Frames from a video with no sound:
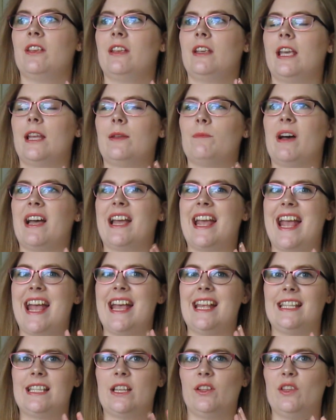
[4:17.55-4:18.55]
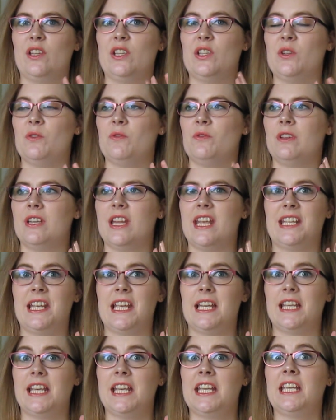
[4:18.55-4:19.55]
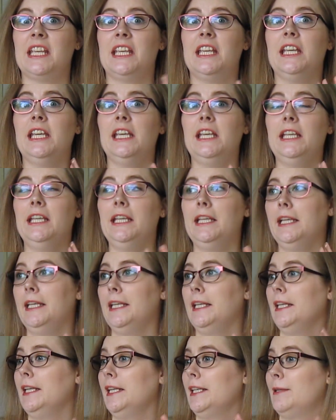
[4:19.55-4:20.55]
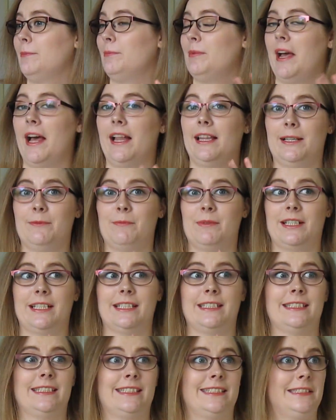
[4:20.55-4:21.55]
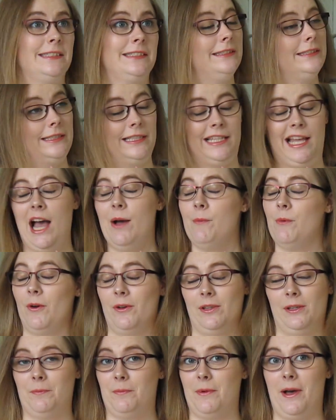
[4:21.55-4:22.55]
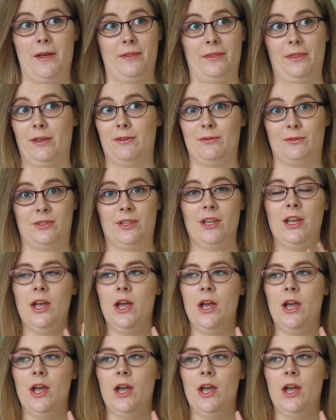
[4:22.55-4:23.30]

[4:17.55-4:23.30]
get my hands on the new Naked Heat palette because I'm all about those